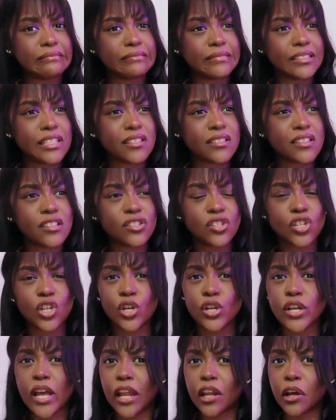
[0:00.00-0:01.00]
is this too
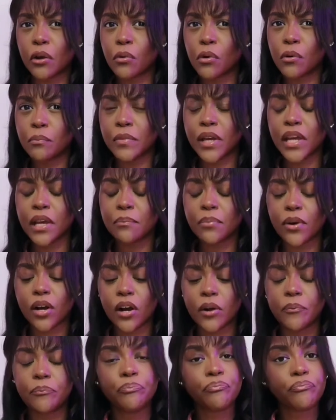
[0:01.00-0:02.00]
yellow on me?
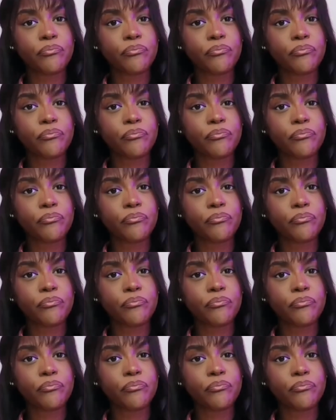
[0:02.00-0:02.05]
But